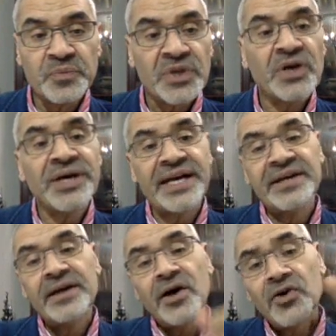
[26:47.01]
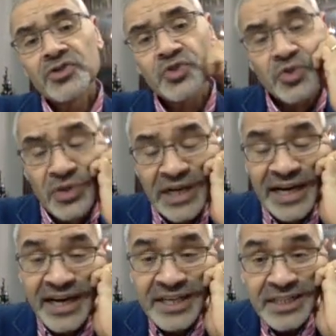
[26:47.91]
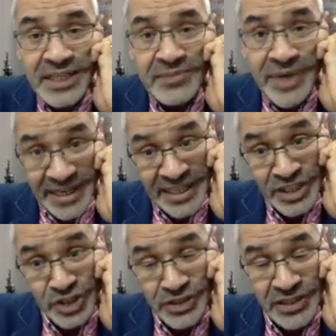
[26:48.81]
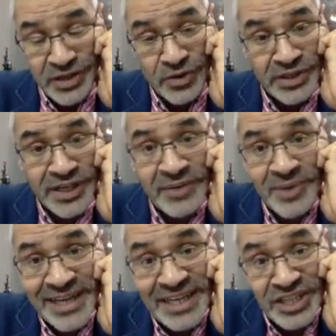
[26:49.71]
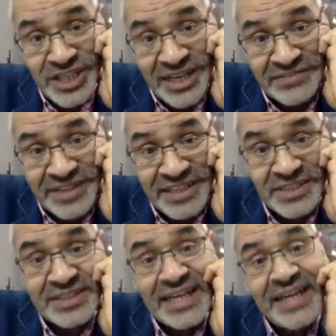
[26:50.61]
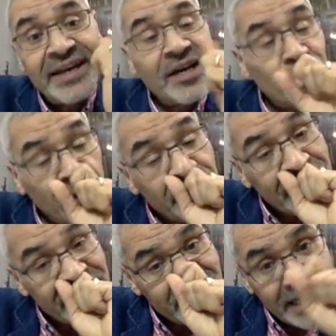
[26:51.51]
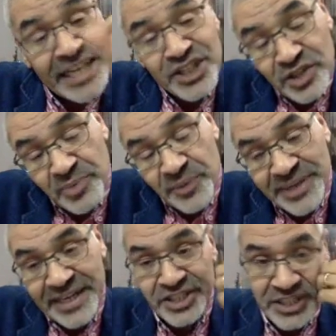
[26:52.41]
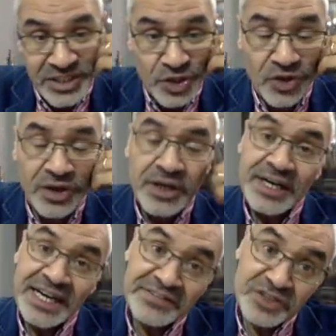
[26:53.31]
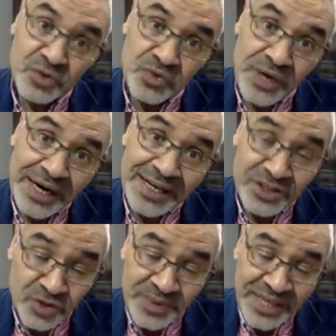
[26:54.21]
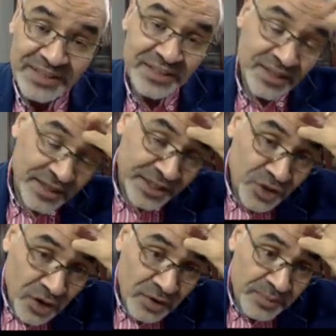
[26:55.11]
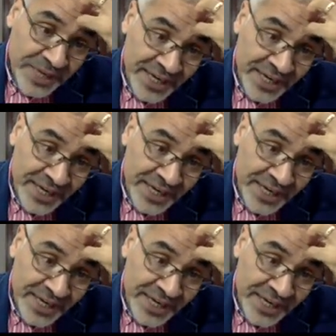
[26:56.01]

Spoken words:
Okay. Also, migration or non-migration affects the aging population. So if you assume that Europe